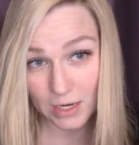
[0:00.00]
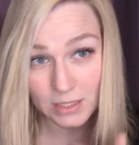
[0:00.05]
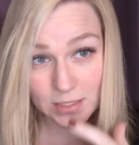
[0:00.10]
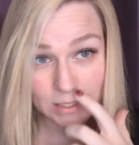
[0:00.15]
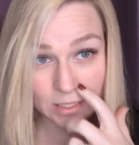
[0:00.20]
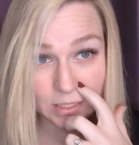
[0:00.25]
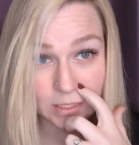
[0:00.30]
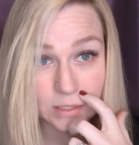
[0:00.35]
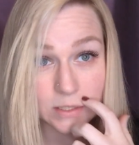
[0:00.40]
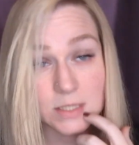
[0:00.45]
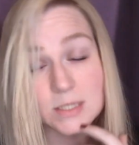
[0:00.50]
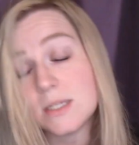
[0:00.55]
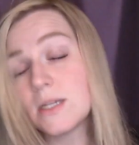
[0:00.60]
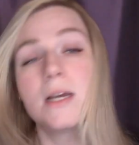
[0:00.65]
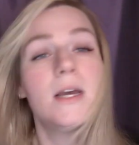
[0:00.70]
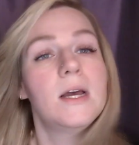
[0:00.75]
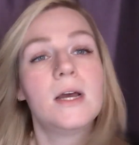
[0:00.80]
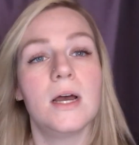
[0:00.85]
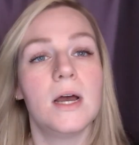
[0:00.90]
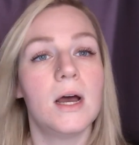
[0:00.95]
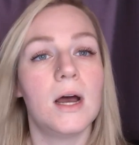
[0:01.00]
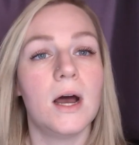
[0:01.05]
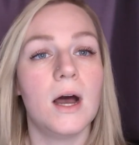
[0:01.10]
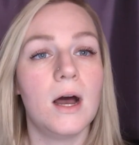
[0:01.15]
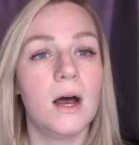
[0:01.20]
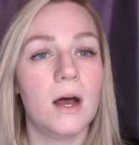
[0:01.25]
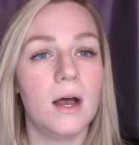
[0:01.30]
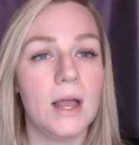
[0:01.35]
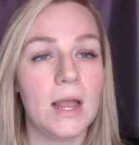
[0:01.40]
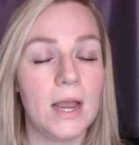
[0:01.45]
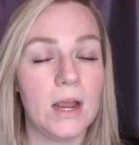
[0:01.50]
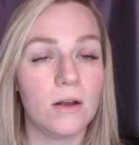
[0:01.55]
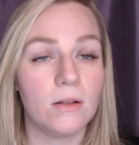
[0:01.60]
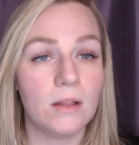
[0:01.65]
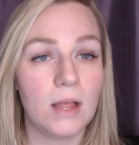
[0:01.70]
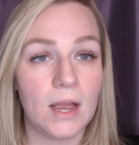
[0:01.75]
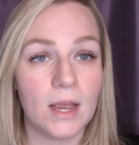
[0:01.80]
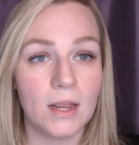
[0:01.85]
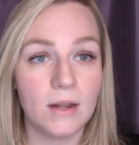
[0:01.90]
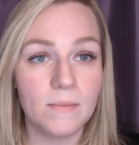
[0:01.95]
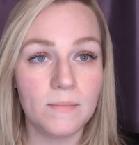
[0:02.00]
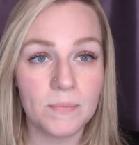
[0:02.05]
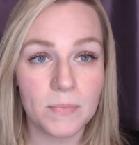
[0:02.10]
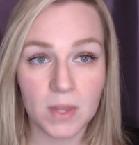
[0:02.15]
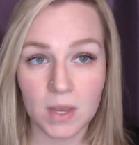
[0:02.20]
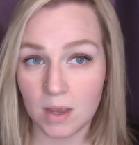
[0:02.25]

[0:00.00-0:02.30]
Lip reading: a dense hairline